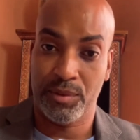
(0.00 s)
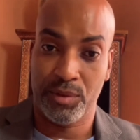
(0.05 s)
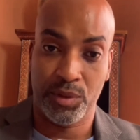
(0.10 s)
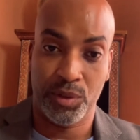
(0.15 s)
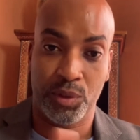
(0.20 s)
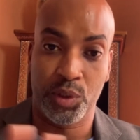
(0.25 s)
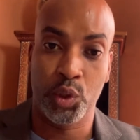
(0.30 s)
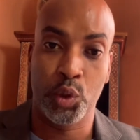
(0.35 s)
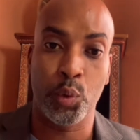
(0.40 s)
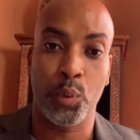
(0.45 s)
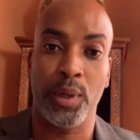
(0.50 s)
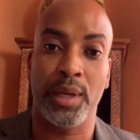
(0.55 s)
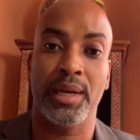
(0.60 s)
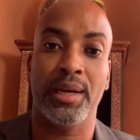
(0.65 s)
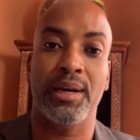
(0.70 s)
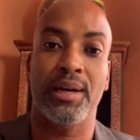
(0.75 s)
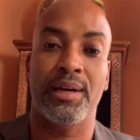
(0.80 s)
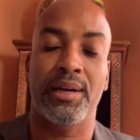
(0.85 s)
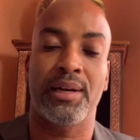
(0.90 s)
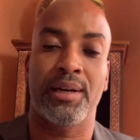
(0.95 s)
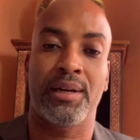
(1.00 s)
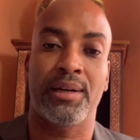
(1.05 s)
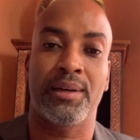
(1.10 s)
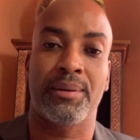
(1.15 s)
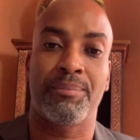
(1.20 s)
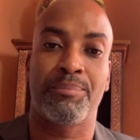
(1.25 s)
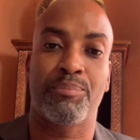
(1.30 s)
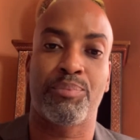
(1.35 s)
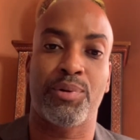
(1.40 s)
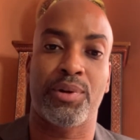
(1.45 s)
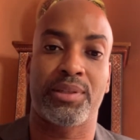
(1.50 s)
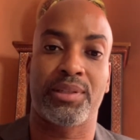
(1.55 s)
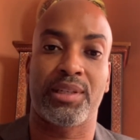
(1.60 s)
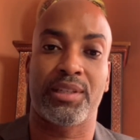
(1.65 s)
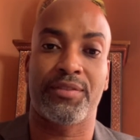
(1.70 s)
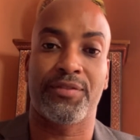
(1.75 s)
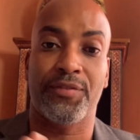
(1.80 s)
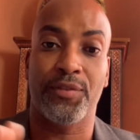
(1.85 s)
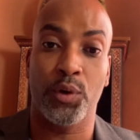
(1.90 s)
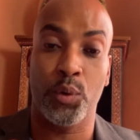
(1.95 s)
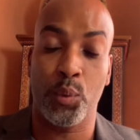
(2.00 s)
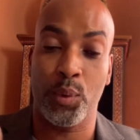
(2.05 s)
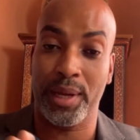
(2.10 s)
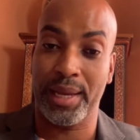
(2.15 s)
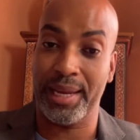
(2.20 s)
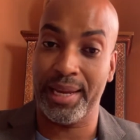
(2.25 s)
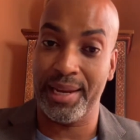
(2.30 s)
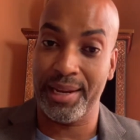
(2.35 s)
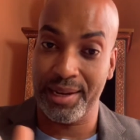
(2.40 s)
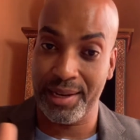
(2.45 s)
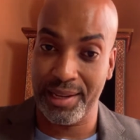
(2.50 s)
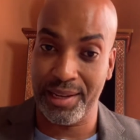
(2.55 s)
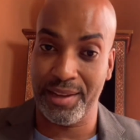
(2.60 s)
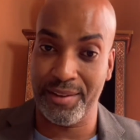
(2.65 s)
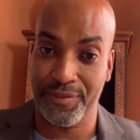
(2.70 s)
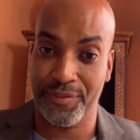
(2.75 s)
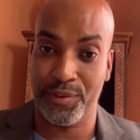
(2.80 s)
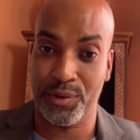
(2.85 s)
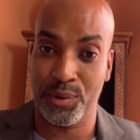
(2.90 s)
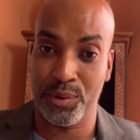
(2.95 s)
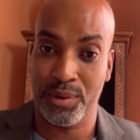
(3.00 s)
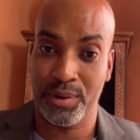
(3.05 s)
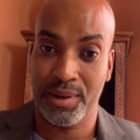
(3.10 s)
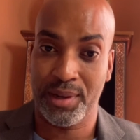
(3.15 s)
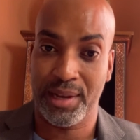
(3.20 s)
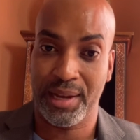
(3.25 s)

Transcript: doing a process flow in eFlow,